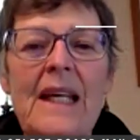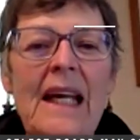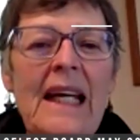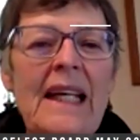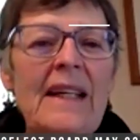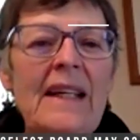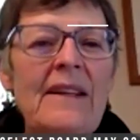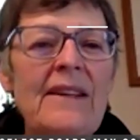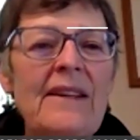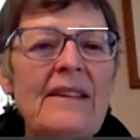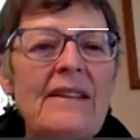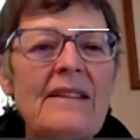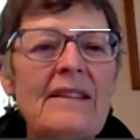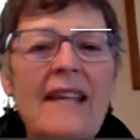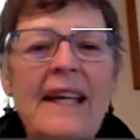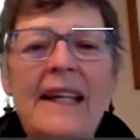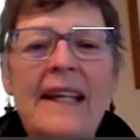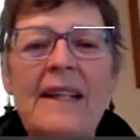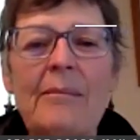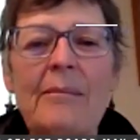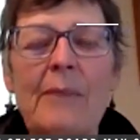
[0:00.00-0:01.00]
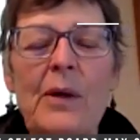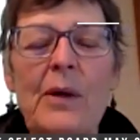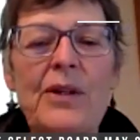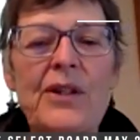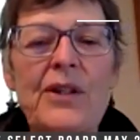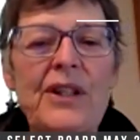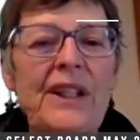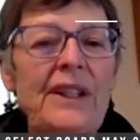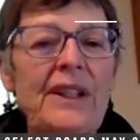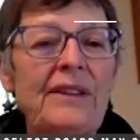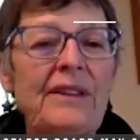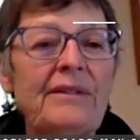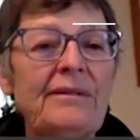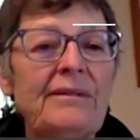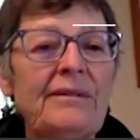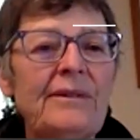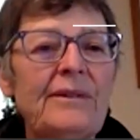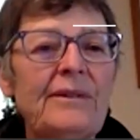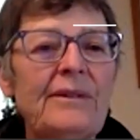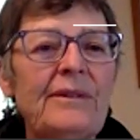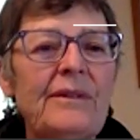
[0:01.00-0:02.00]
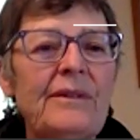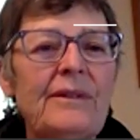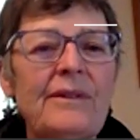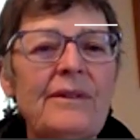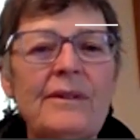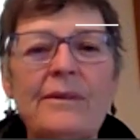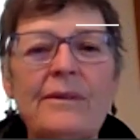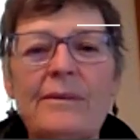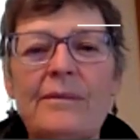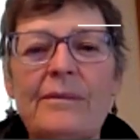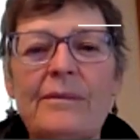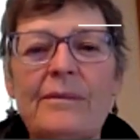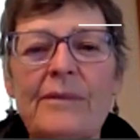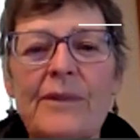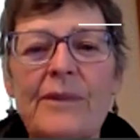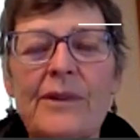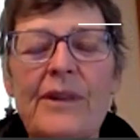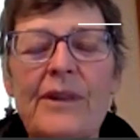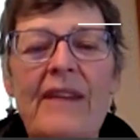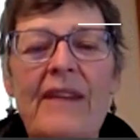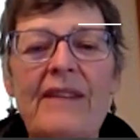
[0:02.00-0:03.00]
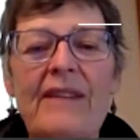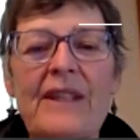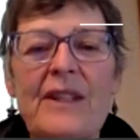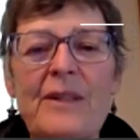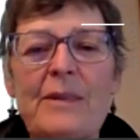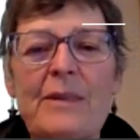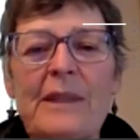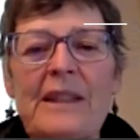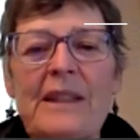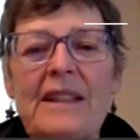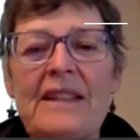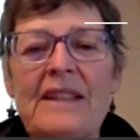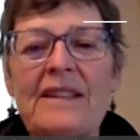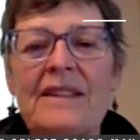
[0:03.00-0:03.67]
And the second motion, Travis, please.